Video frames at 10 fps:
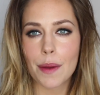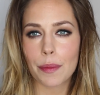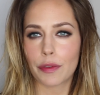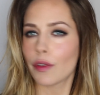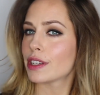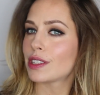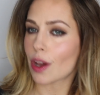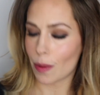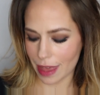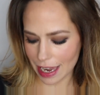before I
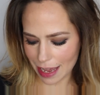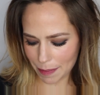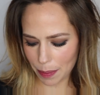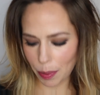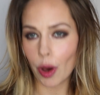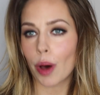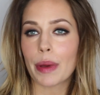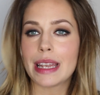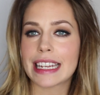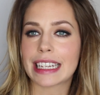start with that, let me
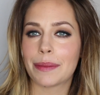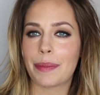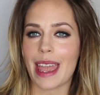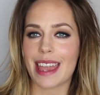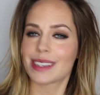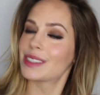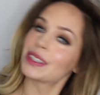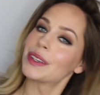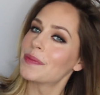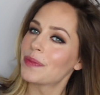pop a little
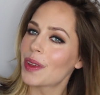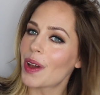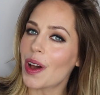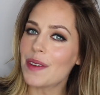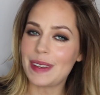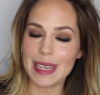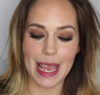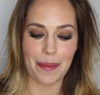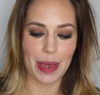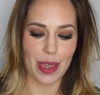bit of
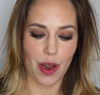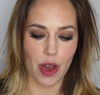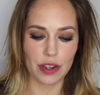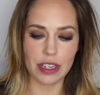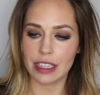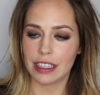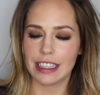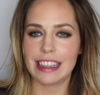lippy on.